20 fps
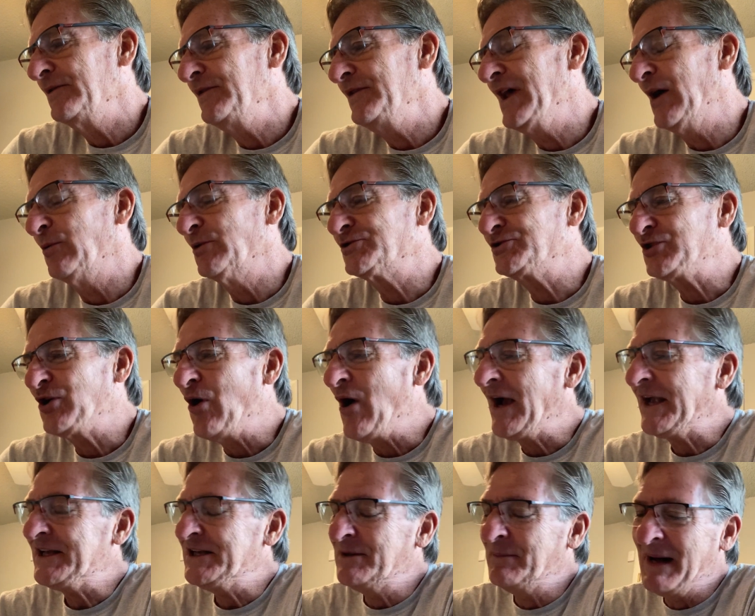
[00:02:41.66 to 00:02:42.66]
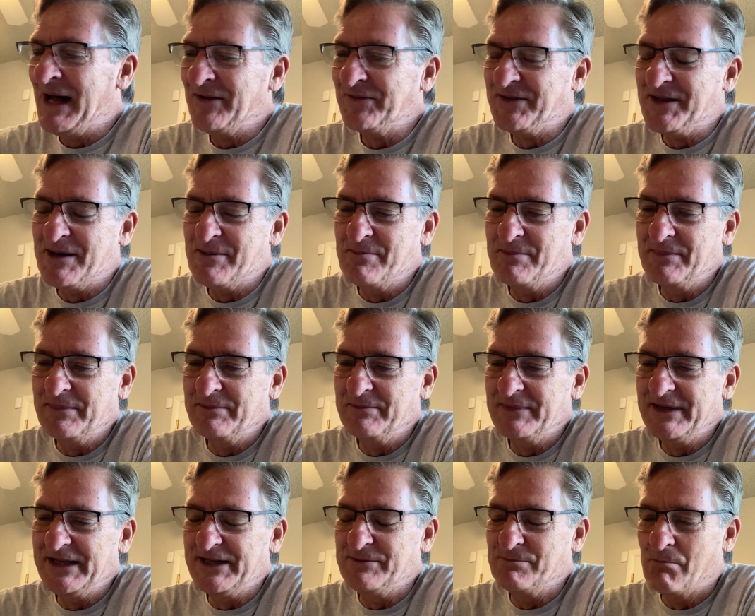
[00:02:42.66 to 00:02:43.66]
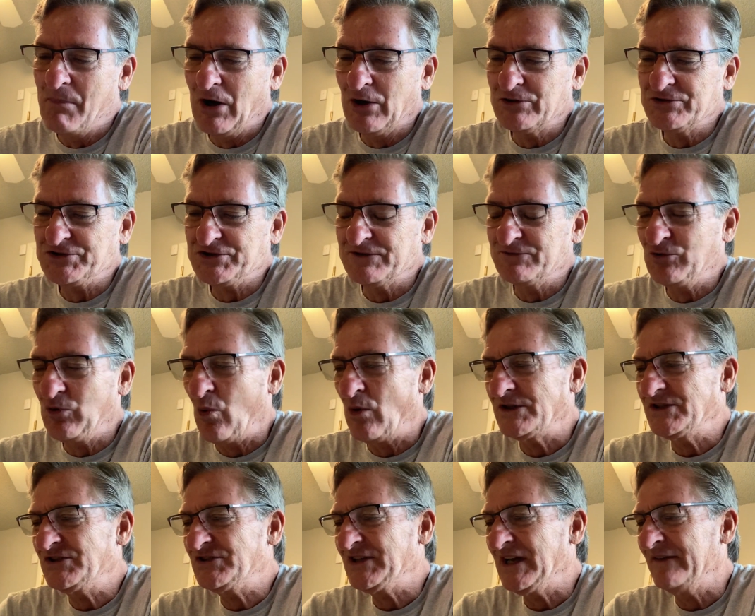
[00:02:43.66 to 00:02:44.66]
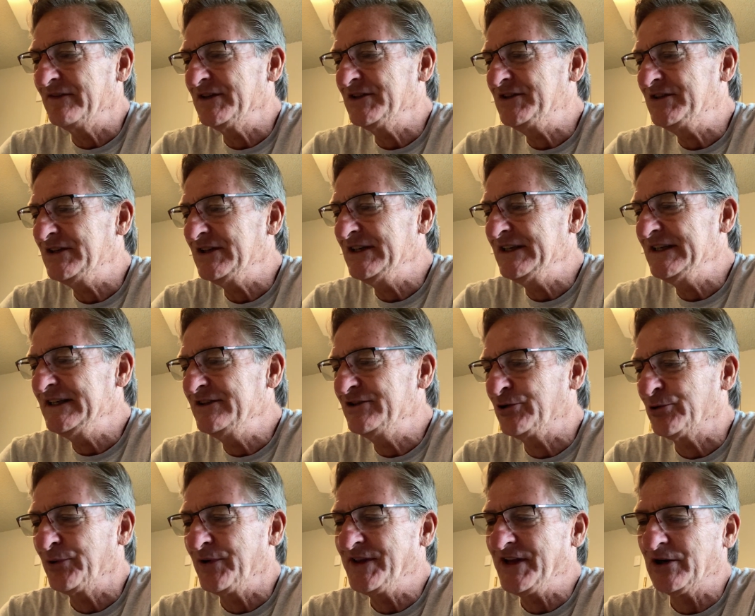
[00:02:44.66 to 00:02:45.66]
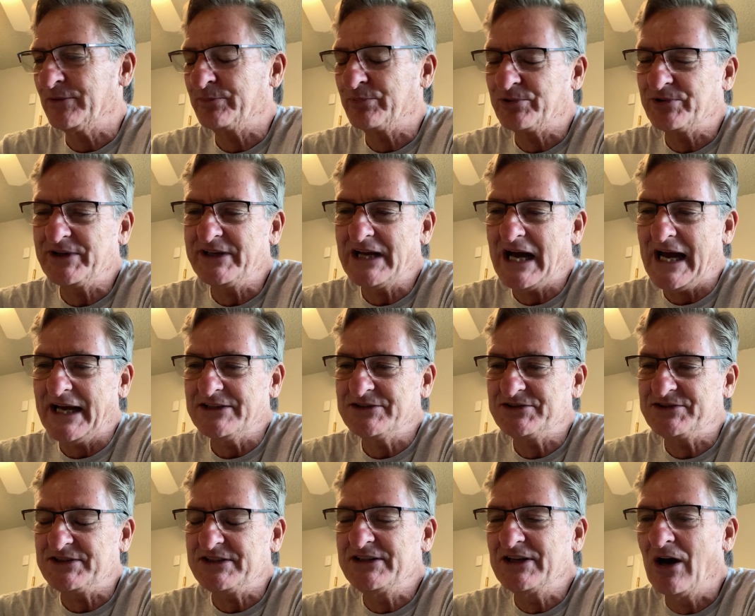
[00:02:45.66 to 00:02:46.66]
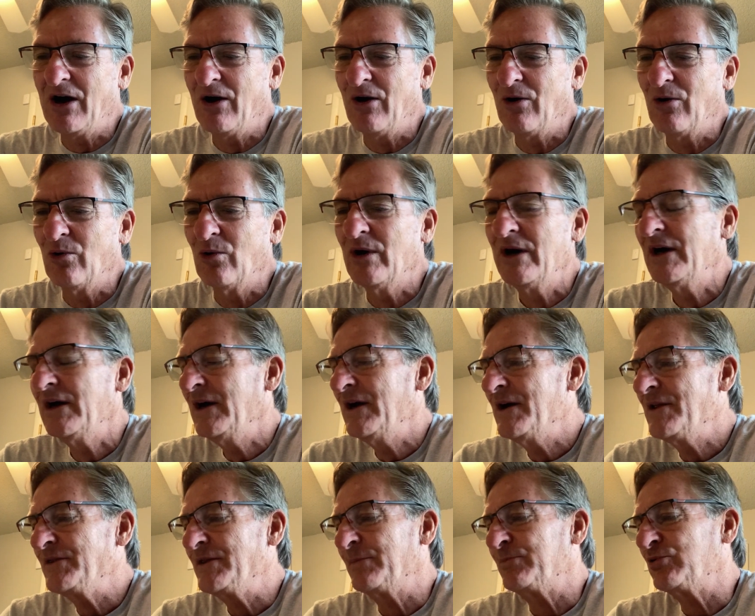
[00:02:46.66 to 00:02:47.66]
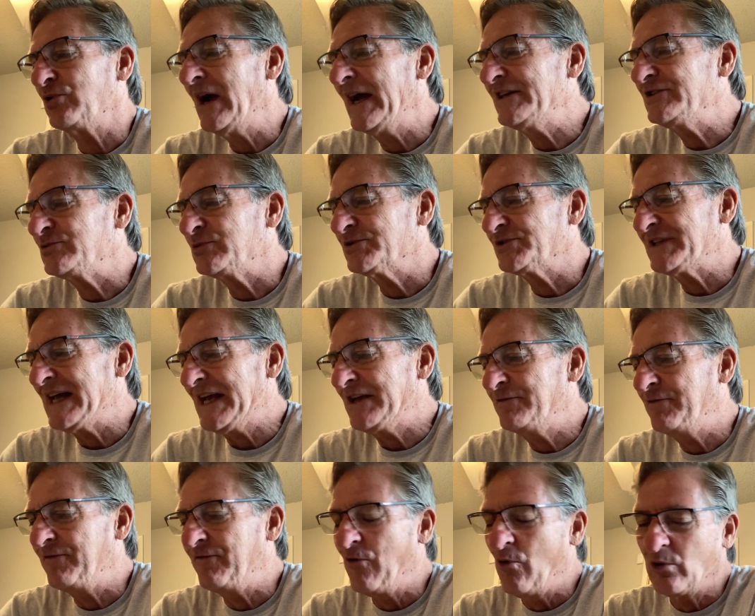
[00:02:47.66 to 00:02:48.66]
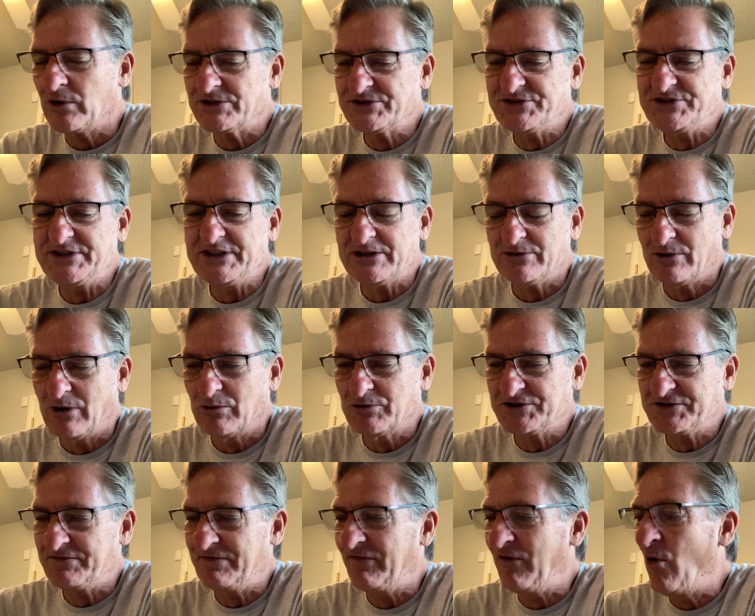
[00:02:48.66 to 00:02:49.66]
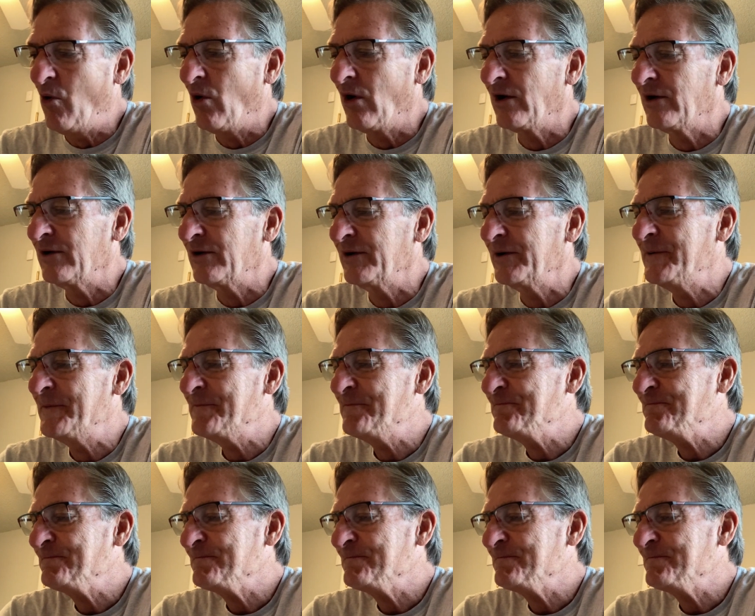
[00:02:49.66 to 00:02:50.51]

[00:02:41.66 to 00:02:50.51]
that was talking about them in March of 2017 during their pre-ICO. The price was like four zeros four.